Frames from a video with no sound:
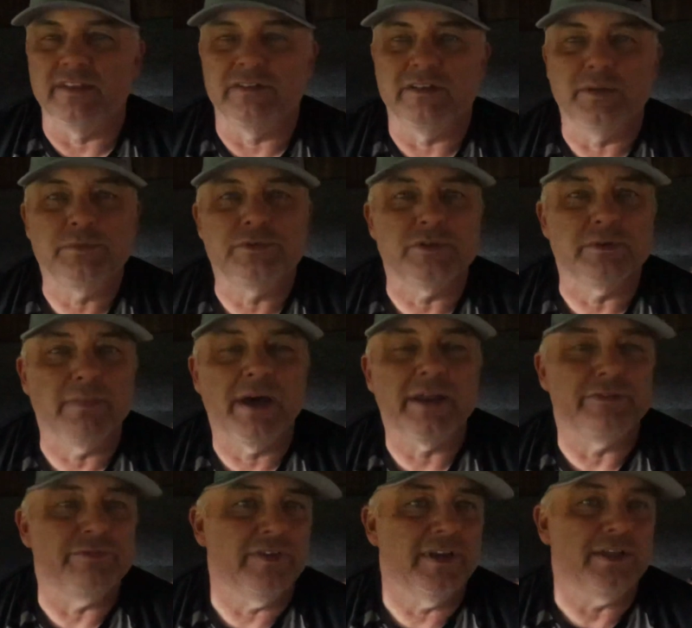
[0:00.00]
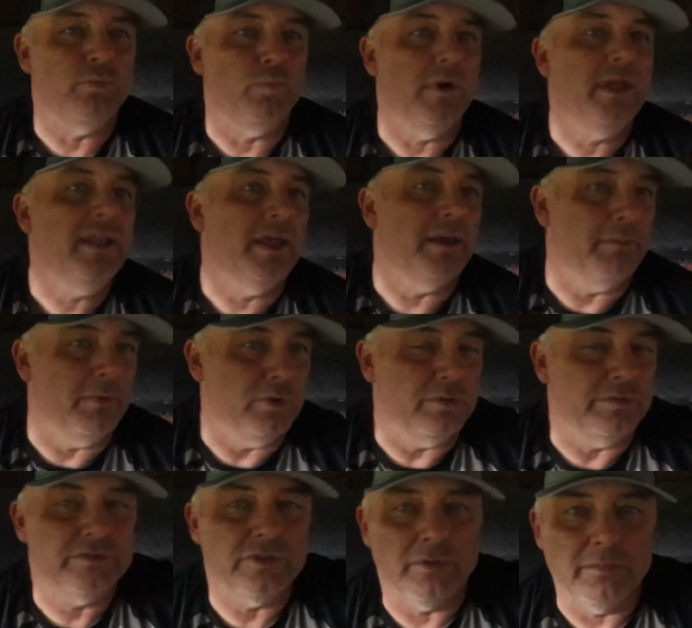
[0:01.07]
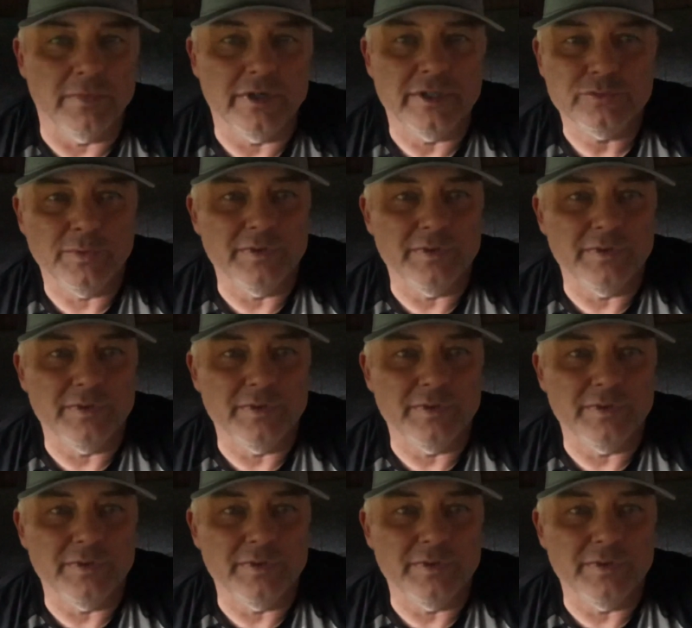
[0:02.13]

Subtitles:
the temperature might affect when they move so much,